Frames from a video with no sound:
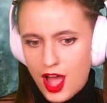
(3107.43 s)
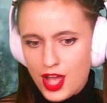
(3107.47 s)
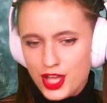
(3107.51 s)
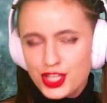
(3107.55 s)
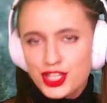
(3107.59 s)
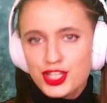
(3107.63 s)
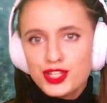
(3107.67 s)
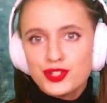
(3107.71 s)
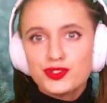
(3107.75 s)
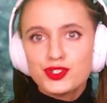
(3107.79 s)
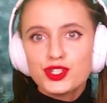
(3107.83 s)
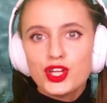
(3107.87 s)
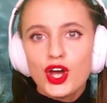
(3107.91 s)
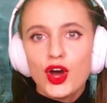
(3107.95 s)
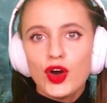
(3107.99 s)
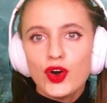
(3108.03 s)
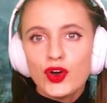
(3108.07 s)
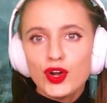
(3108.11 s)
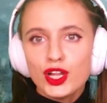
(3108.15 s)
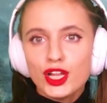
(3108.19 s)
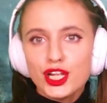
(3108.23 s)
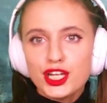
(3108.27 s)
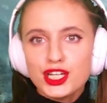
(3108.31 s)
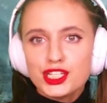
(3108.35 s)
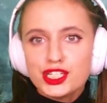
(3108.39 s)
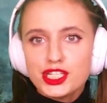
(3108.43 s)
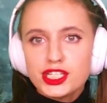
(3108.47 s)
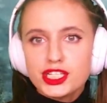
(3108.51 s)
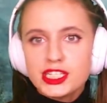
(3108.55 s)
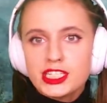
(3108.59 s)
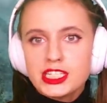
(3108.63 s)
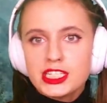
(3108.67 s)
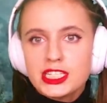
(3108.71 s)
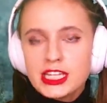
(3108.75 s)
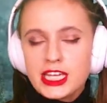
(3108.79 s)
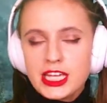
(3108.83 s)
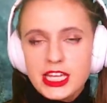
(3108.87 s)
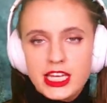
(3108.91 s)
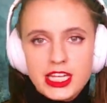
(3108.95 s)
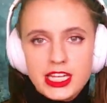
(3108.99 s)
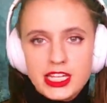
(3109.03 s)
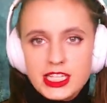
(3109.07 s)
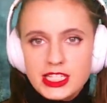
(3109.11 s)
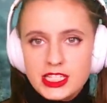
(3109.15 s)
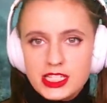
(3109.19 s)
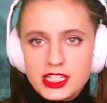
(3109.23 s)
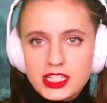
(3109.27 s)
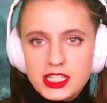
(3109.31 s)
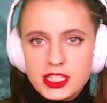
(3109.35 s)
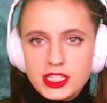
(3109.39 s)
You totally
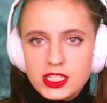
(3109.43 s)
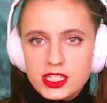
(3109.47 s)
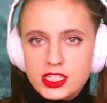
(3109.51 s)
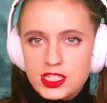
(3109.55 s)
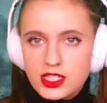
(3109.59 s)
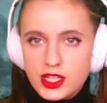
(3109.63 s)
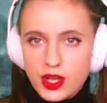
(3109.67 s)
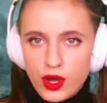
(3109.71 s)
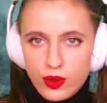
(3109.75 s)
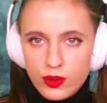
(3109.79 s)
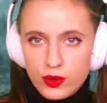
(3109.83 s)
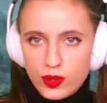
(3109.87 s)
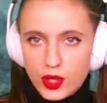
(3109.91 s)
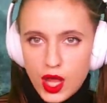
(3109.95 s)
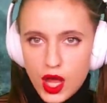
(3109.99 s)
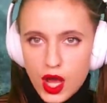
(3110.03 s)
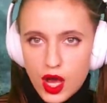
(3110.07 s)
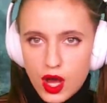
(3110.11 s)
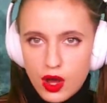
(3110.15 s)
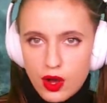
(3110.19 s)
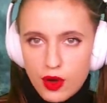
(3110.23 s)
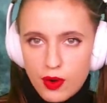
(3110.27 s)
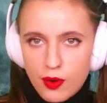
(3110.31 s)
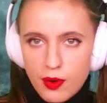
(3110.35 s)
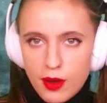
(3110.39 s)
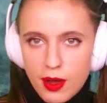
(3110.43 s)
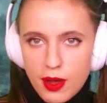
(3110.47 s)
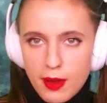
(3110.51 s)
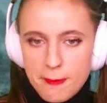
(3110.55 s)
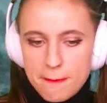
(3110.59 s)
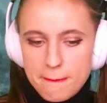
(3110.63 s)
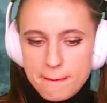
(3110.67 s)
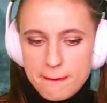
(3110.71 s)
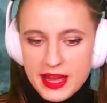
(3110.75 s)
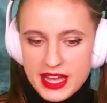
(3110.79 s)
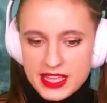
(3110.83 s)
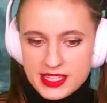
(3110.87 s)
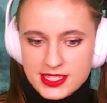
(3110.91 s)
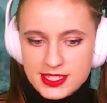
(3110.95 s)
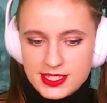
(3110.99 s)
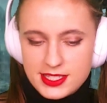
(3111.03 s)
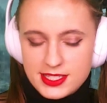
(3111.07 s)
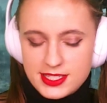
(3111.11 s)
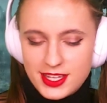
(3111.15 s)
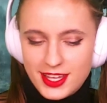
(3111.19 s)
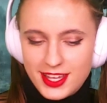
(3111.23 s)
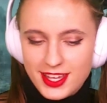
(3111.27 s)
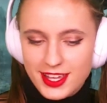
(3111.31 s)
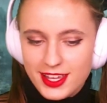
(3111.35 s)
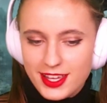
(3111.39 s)
to the solo.
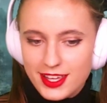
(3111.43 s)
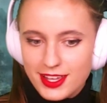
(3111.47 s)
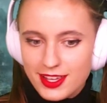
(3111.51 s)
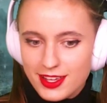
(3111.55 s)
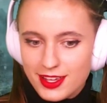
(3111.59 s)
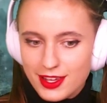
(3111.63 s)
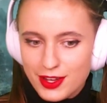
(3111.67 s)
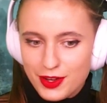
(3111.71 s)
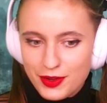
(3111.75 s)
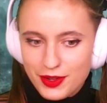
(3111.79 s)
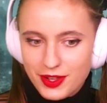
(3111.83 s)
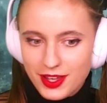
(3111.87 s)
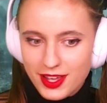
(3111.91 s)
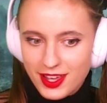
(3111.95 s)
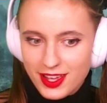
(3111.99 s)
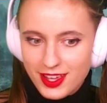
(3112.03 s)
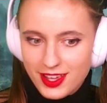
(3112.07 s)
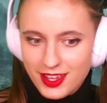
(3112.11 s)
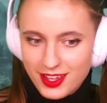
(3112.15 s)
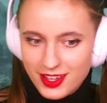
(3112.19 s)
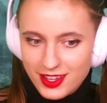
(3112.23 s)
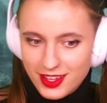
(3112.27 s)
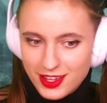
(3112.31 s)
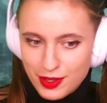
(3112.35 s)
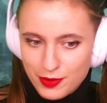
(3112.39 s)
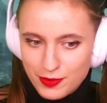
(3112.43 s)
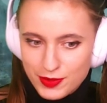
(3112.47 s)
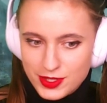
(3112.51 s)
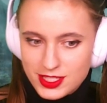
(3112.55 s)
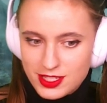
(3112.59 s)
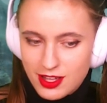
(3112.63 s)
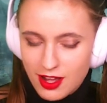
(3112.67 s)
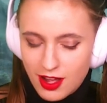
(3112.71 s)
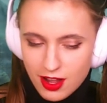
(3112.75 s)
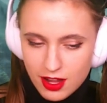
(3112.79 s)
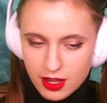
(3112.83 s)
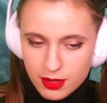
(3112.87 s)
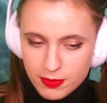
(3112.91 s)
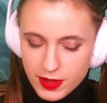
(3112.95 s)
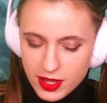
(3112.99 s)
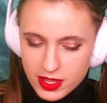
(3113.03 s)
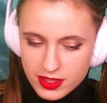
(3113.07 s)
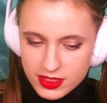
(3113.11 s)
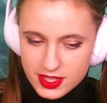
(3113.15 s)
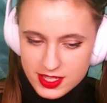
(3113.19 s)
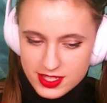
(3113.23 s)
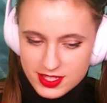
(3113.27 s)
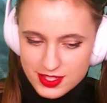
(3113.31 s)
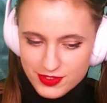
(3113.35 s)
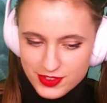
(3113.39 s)
Bestie, okay? Can we talk
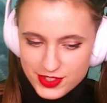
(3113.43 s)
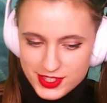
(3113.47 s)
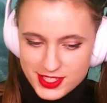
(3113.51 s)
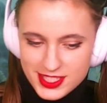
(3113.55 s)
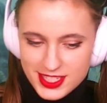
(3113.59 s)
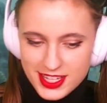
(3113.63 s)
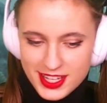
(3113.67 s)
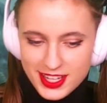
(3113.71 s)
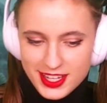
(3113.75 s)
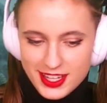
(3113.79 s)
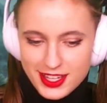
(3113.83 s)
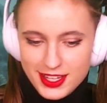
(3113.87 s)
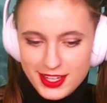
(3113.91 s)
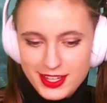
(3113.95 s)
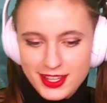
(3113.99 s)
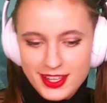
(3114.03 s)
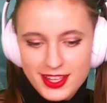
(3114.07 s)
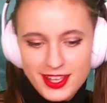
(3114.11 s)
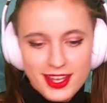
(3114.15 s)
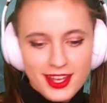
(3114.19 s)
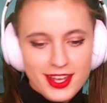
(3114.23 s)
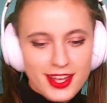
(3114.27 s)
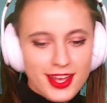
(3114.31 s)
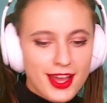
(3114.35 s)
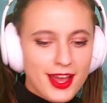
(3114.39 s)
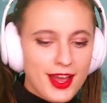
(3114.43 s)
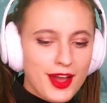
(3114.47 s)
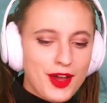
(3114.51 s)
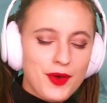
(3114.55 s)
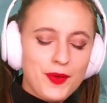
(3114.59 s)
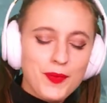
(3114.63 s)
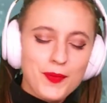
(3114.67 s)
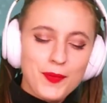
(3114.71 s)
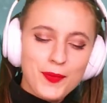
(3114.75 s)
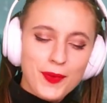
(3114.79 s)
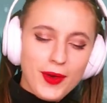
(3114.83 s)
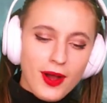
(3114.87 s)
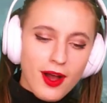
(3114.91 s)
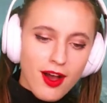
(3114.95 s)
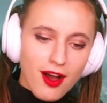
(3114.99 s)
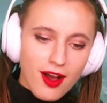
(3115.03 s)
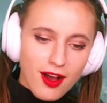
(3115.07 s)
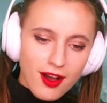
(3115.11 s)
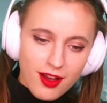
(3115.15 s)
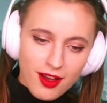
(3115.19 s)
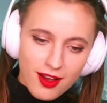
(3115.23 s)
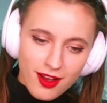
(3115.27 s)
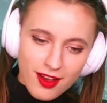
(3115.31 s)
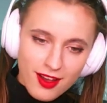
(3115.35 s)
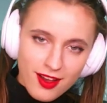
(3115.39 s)
about this for a second?
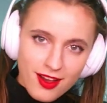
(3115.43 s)
Whoa.